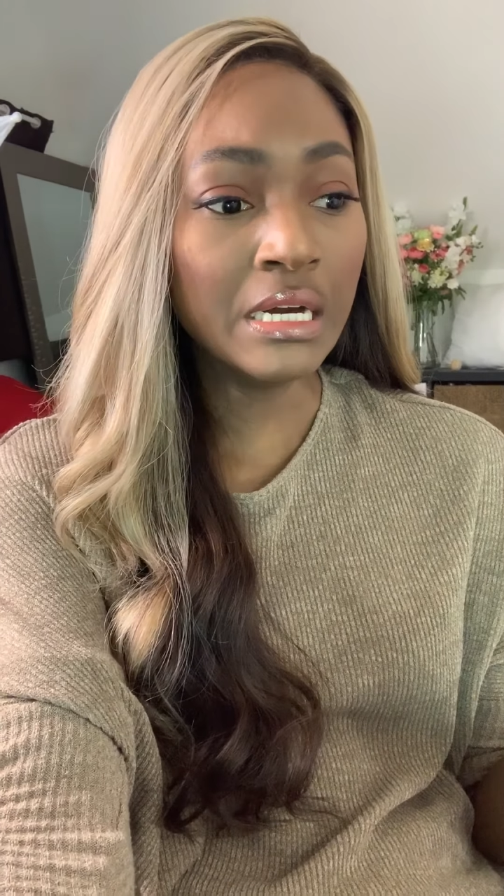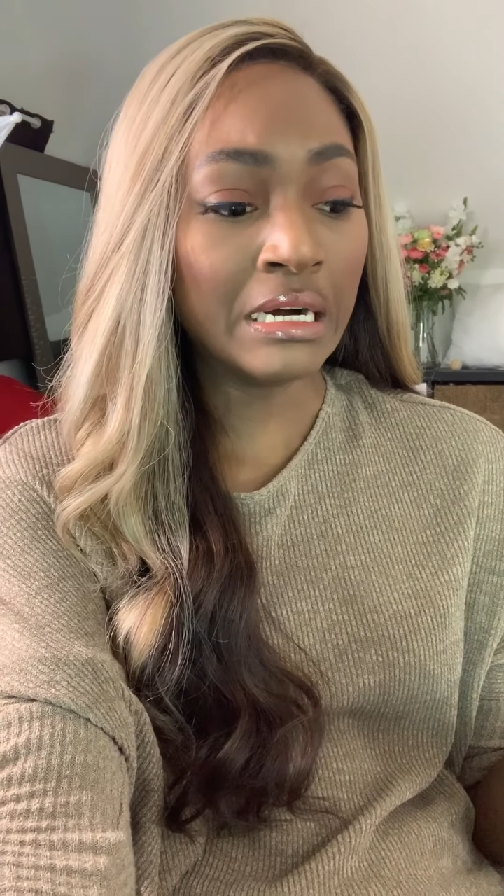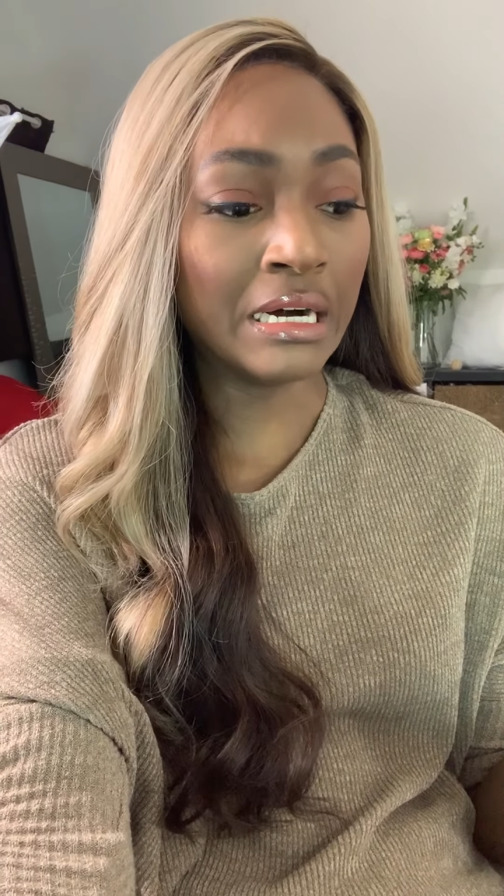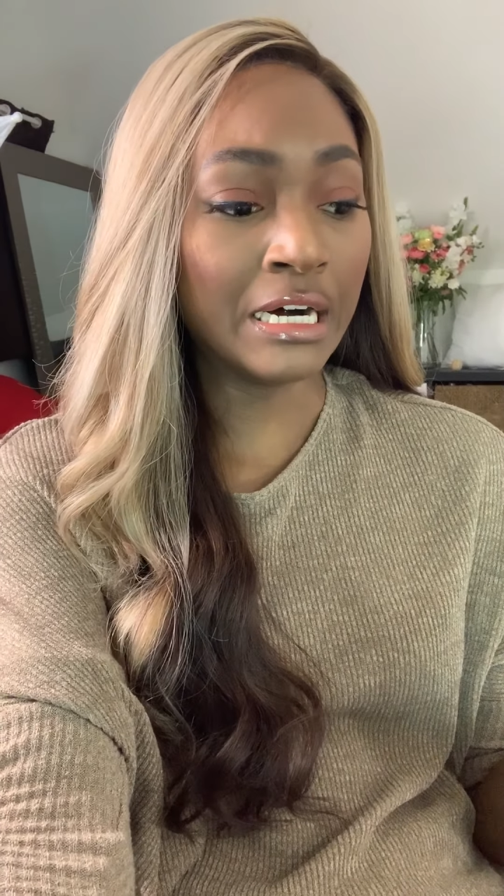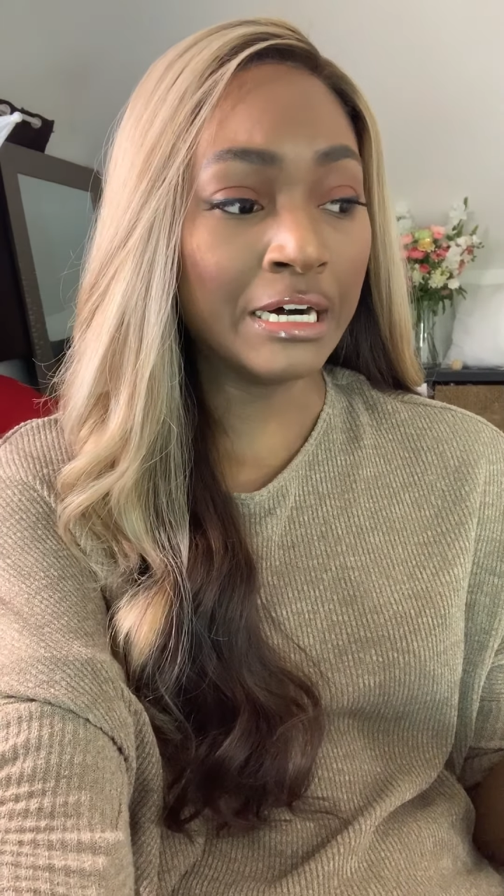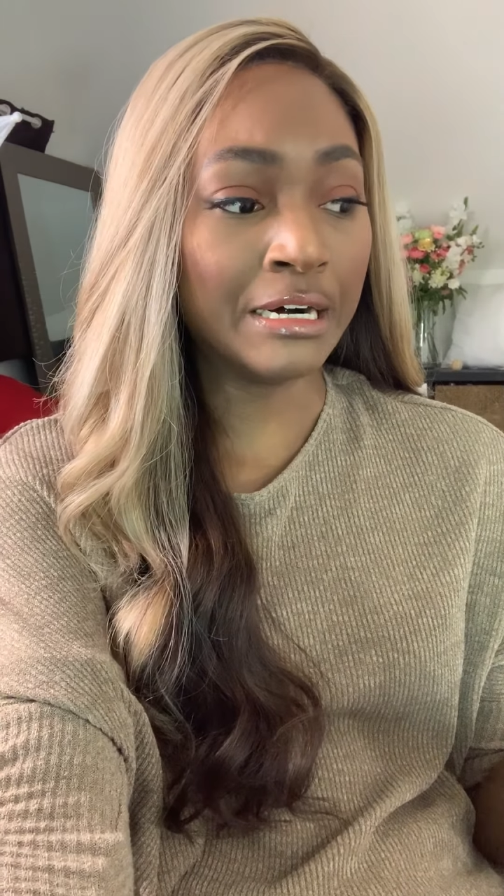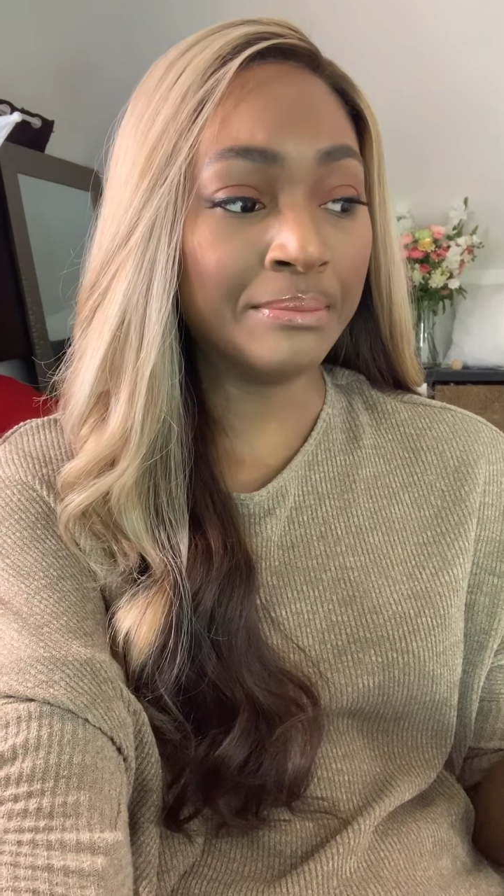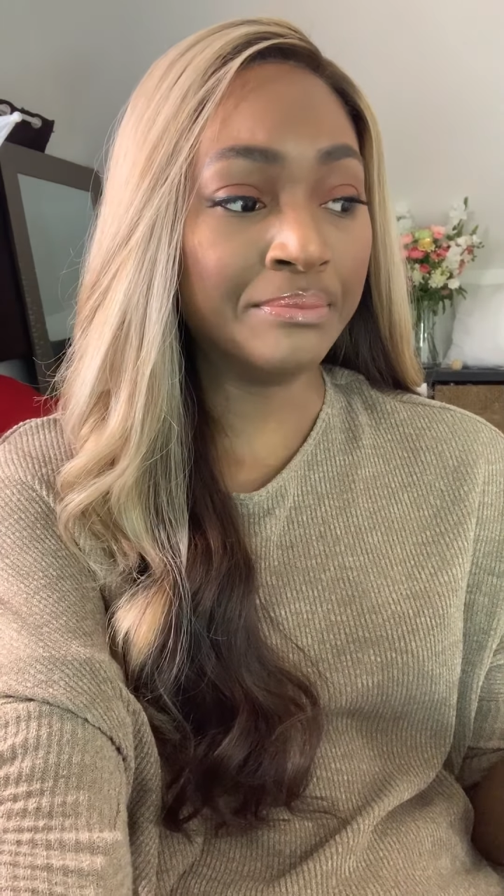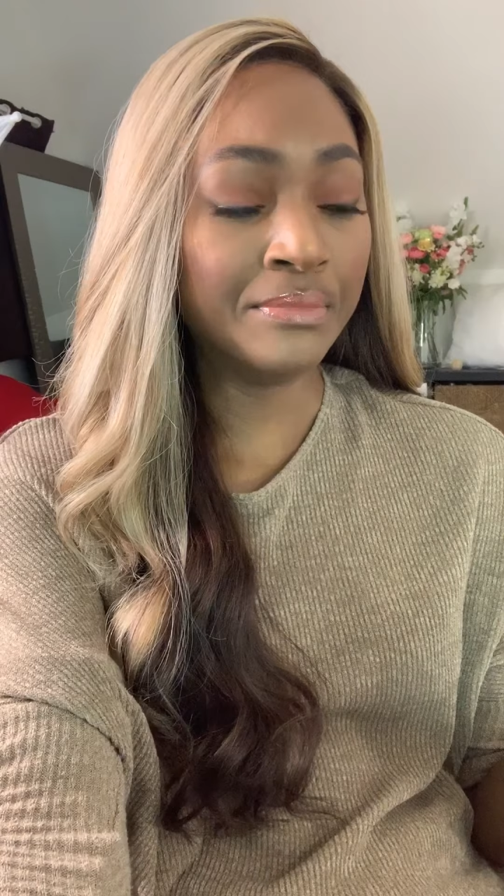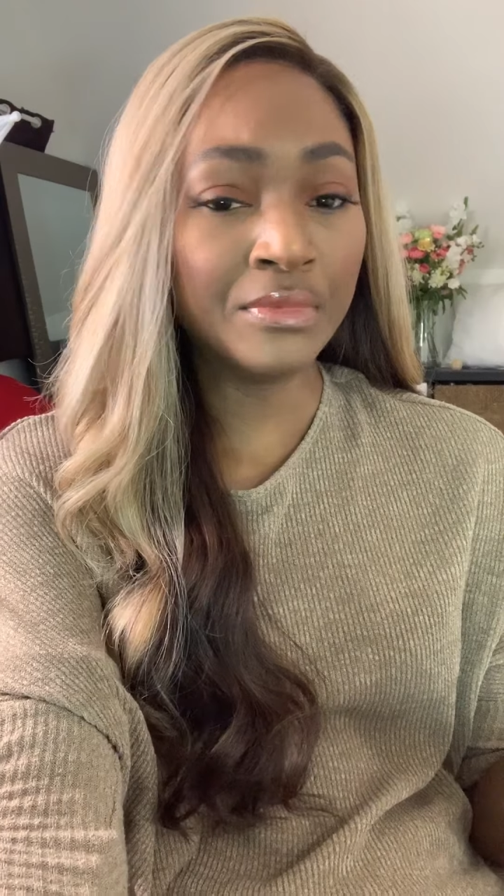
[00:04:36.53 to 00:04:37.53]

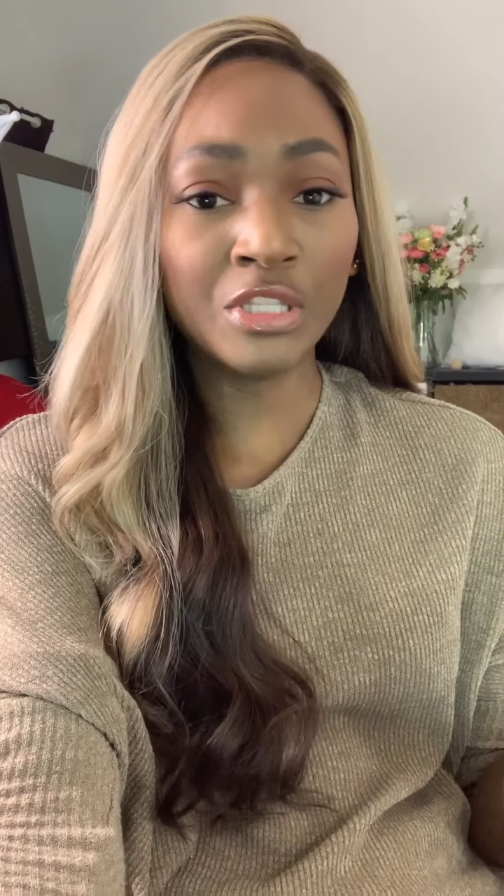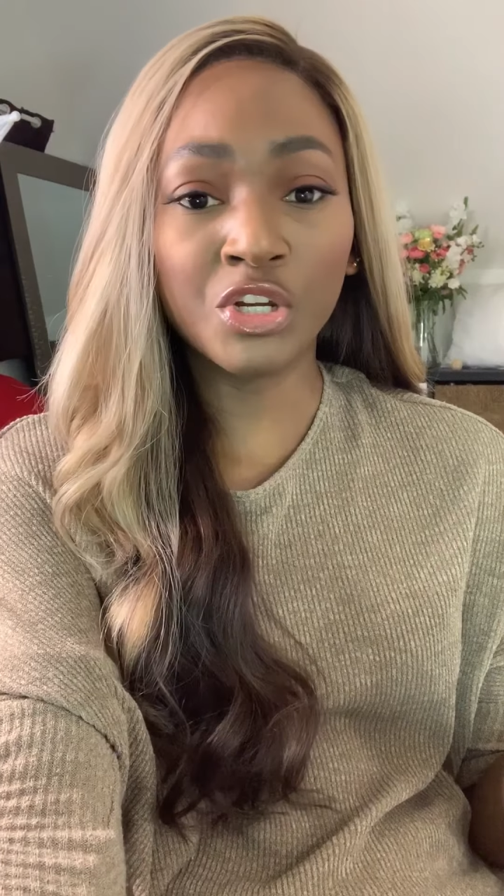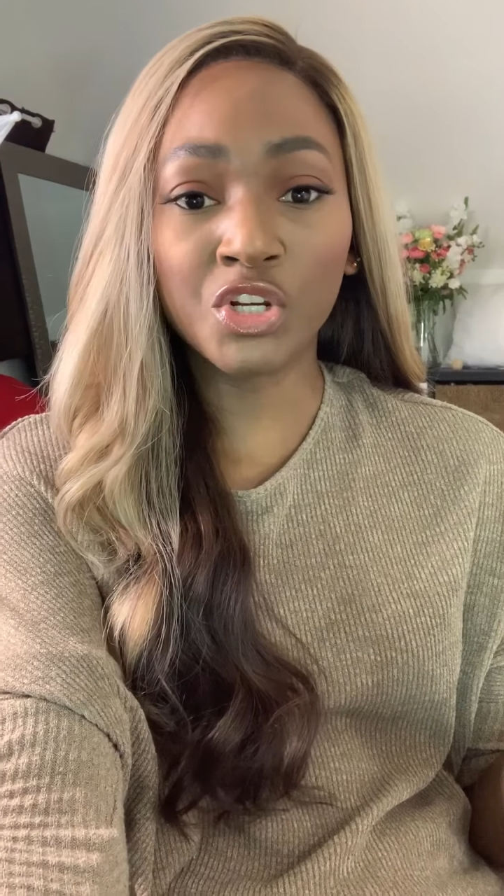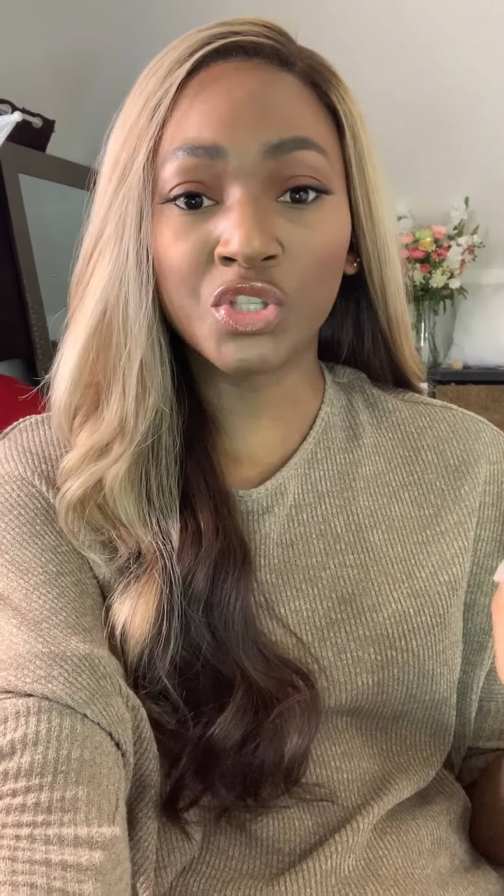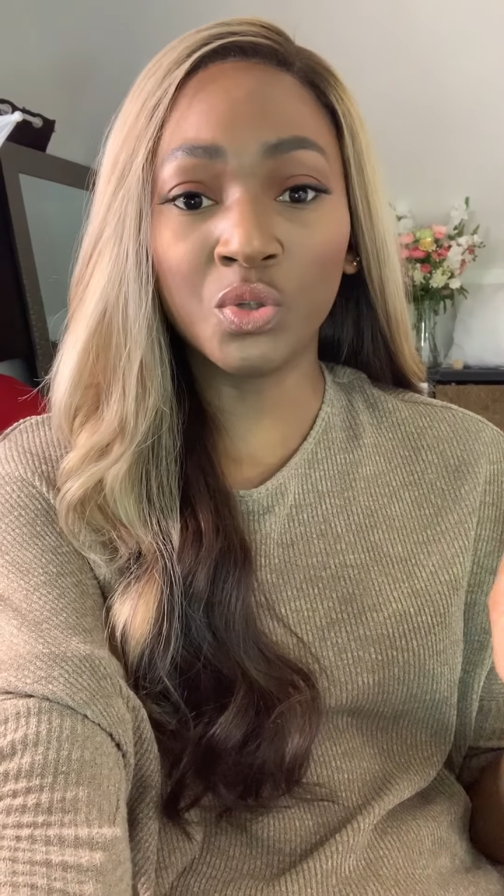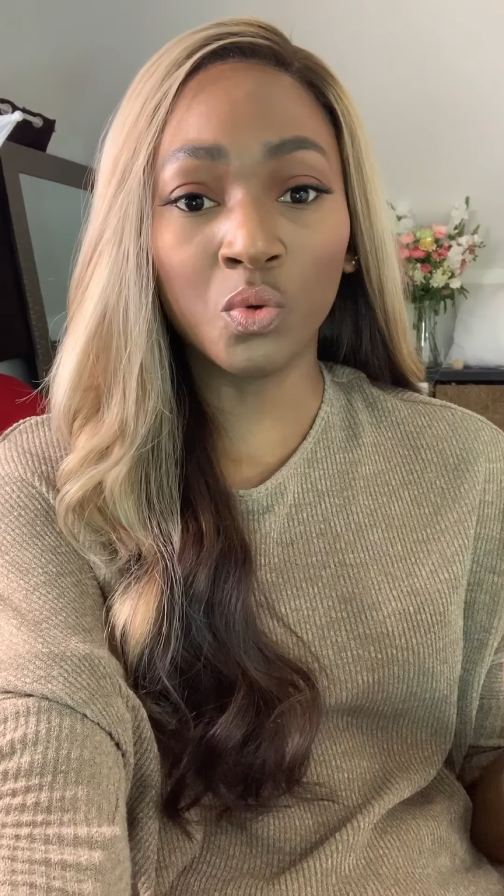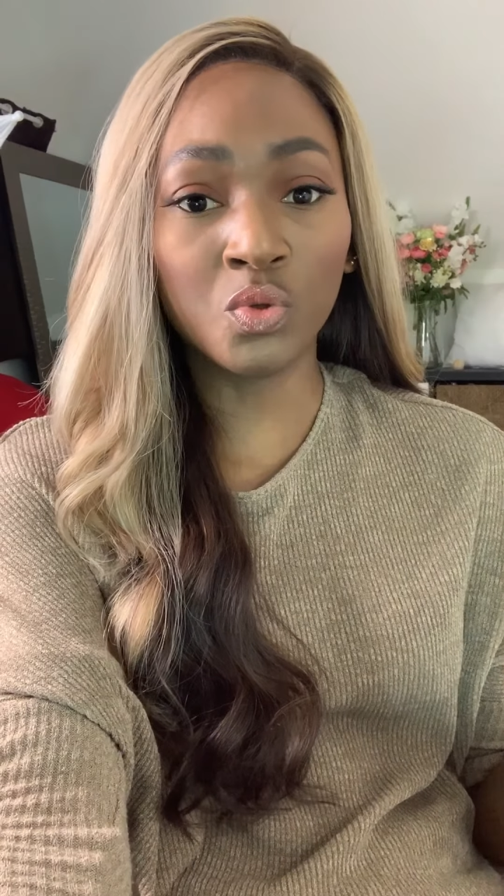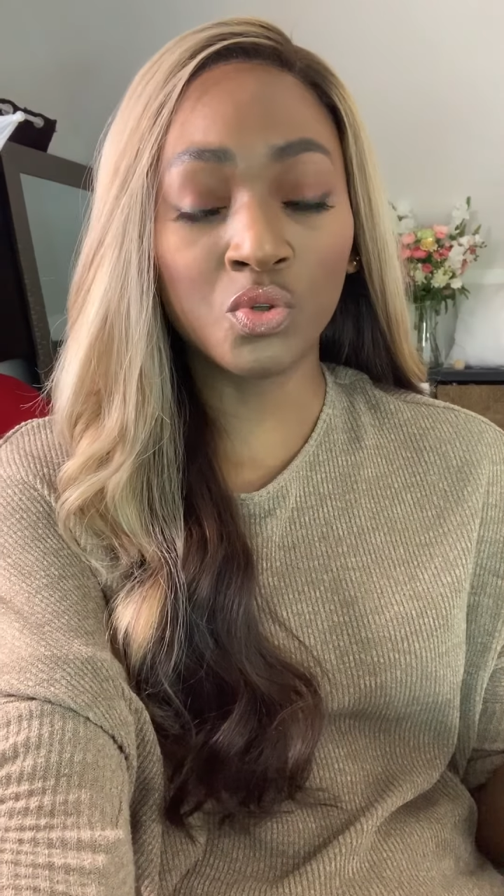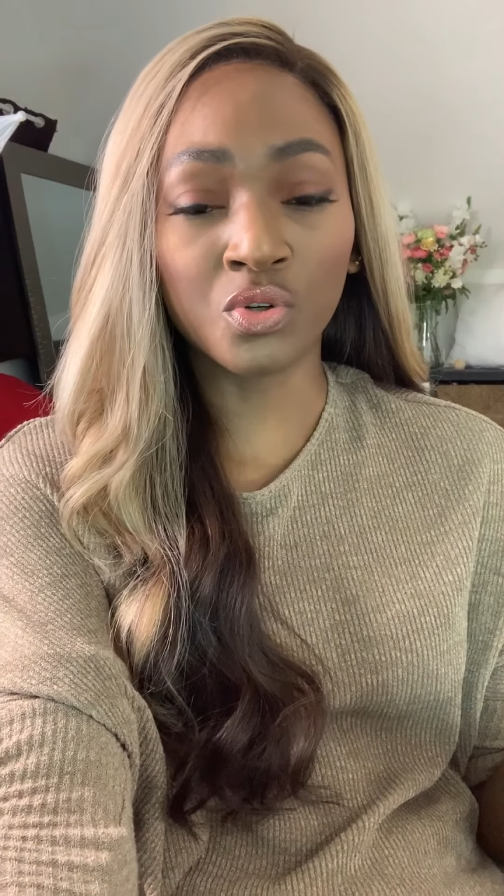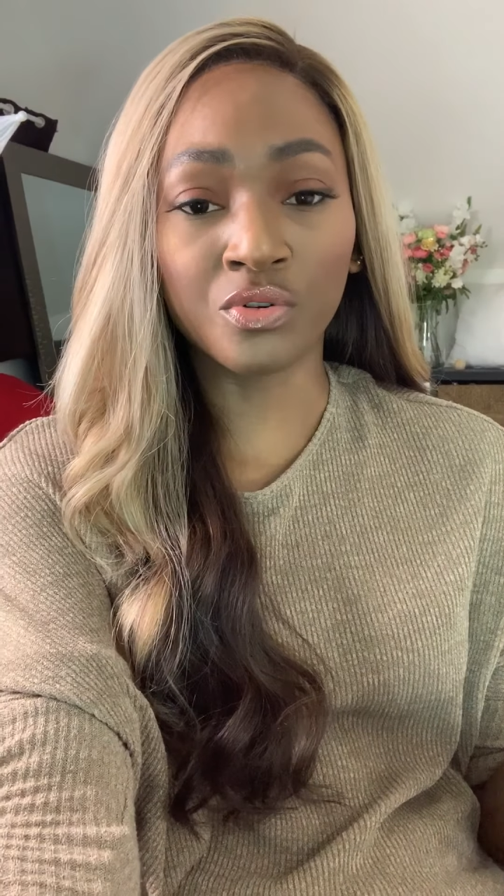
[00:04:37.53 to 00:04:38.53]
There's no
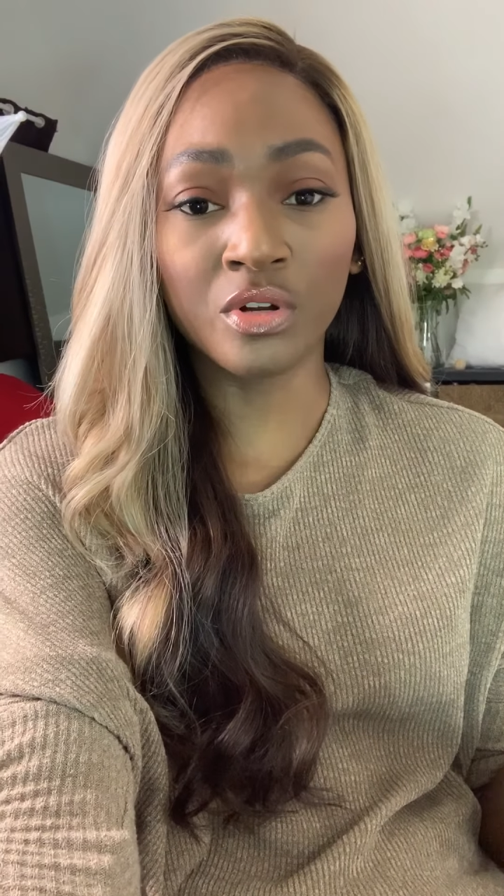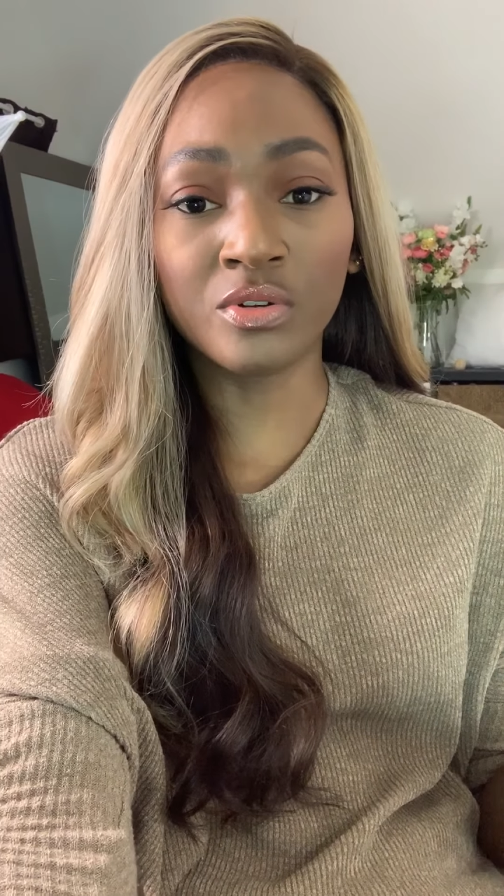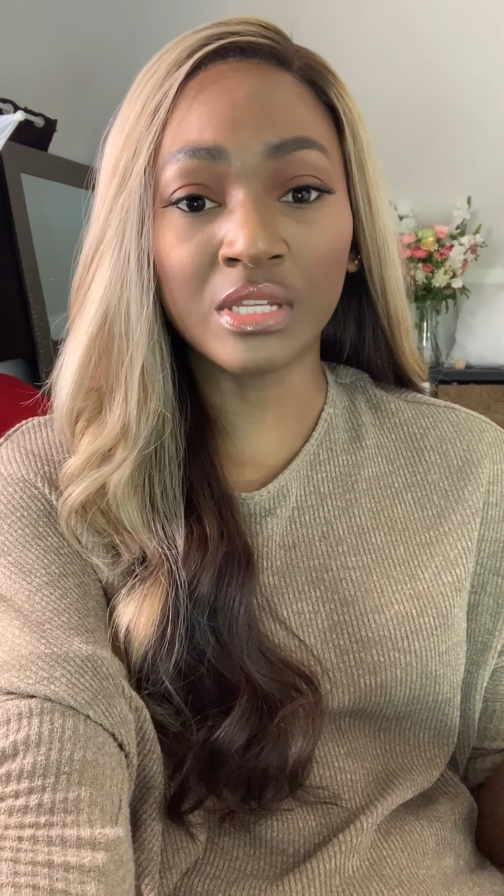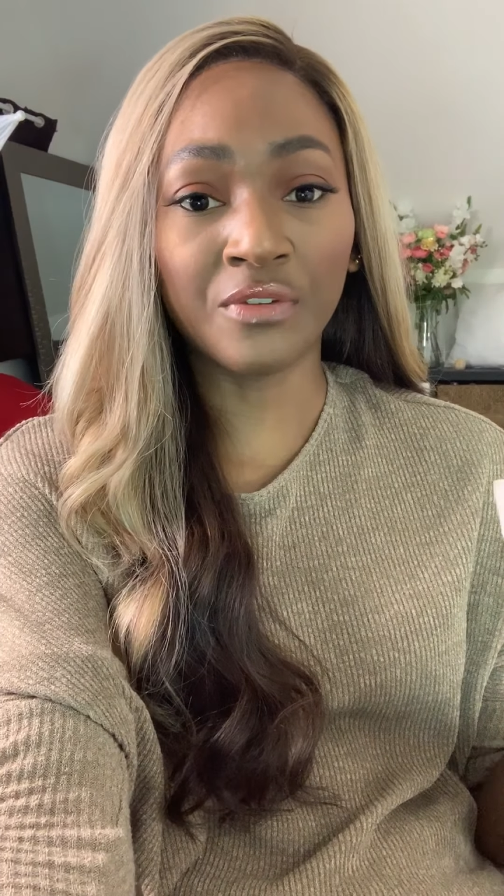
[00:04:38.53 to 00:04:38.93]
tutorials.